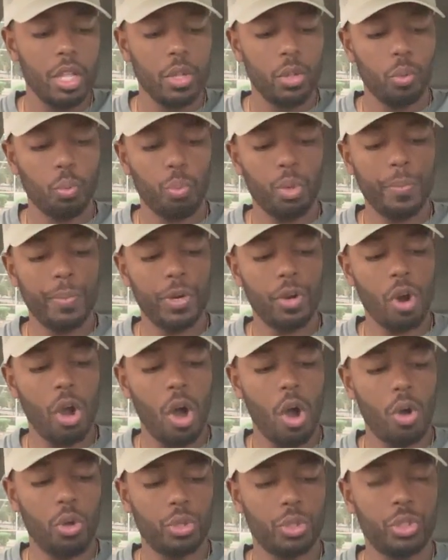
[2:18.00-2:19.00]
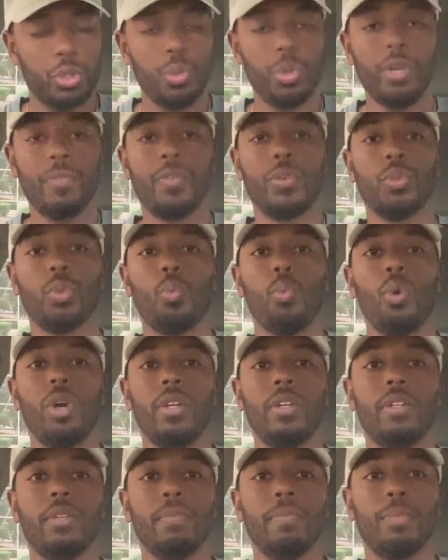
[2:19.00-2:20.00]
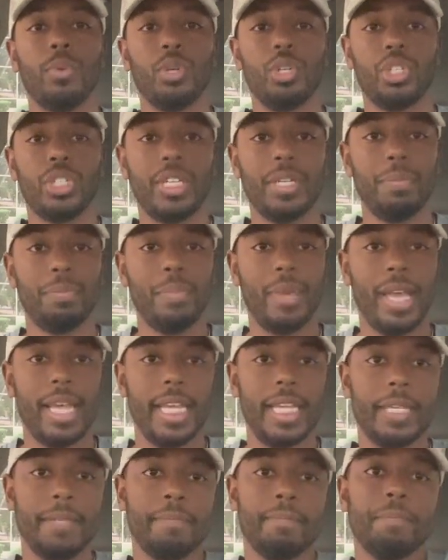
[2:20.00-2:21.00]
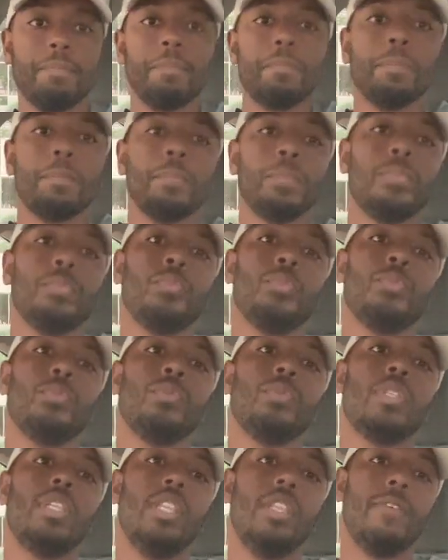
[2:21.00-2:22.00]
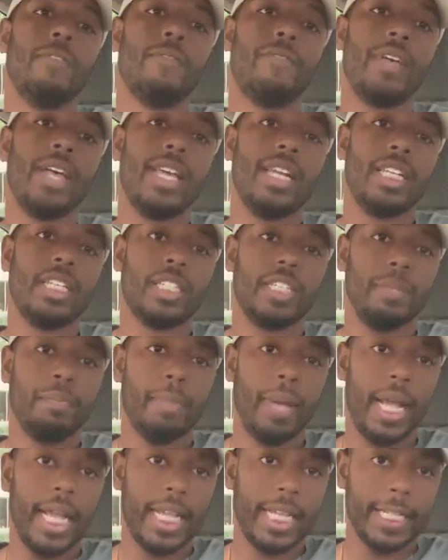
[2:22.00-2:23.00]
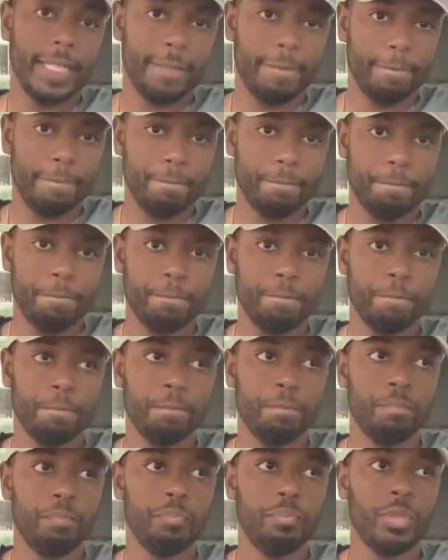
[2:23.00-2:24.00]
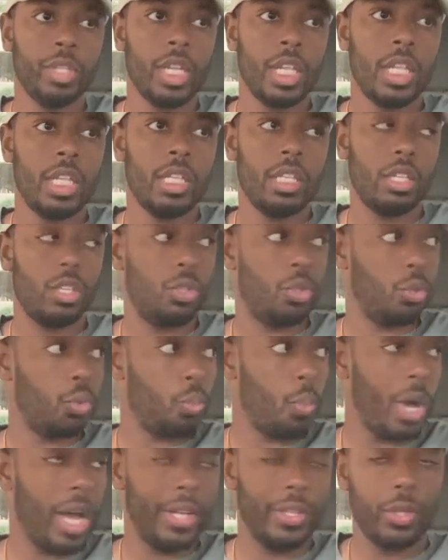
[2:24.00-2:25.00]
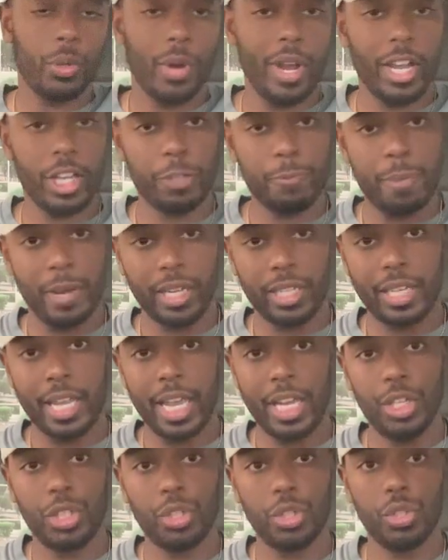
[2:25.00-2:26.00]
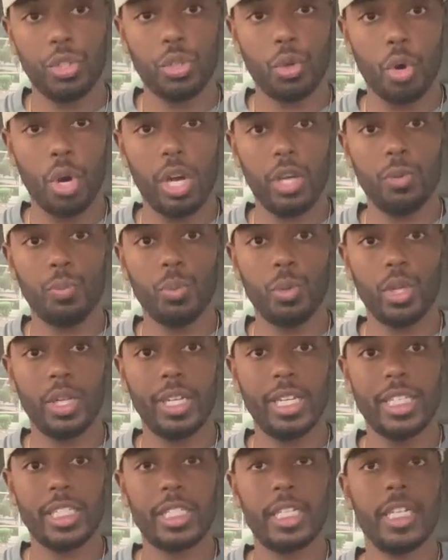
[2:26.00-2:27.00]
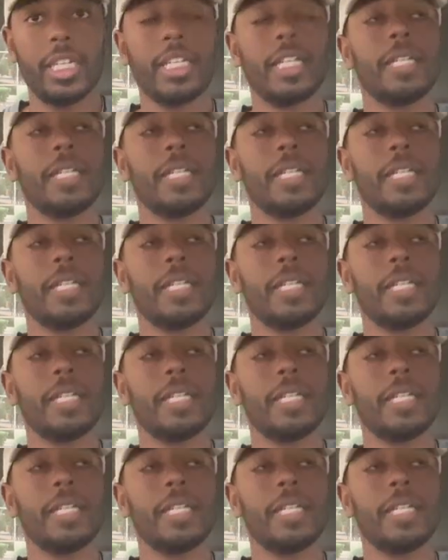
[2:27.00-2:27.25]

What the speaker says: Women are all shooting for the 1% man, the fantasy man. This is why their expectations are unrealistic.